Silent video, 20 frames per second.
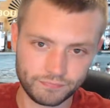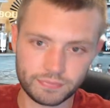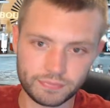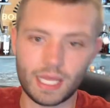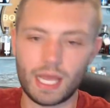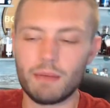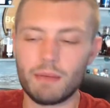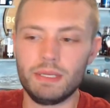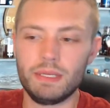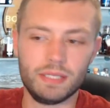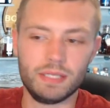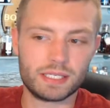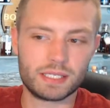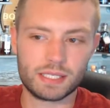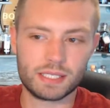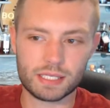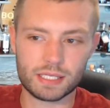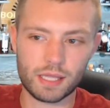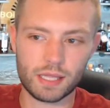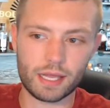I mean, this
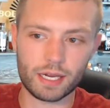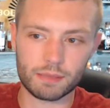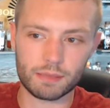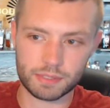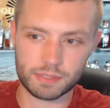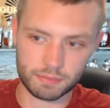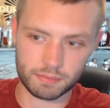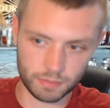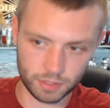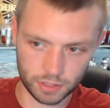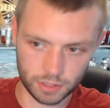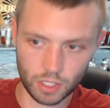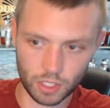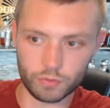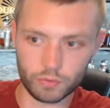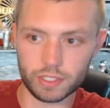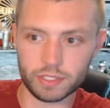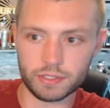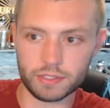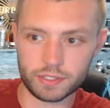lineup's
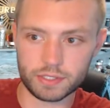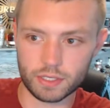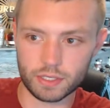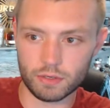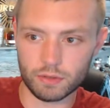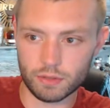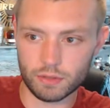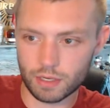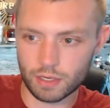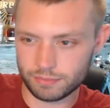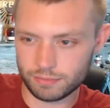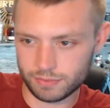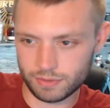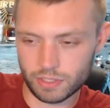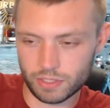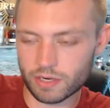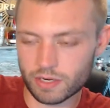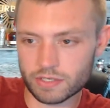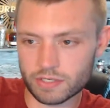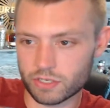loaded, so
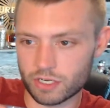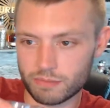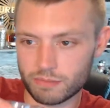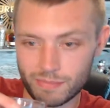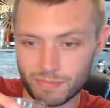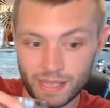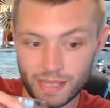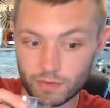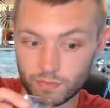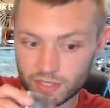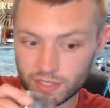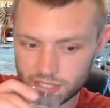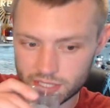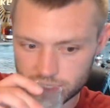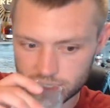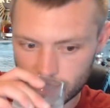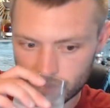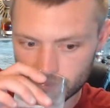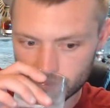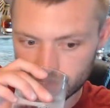none of these are going to be bad whiskeys,
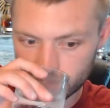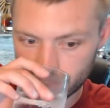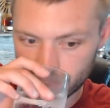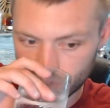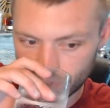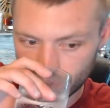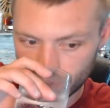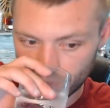I don't think.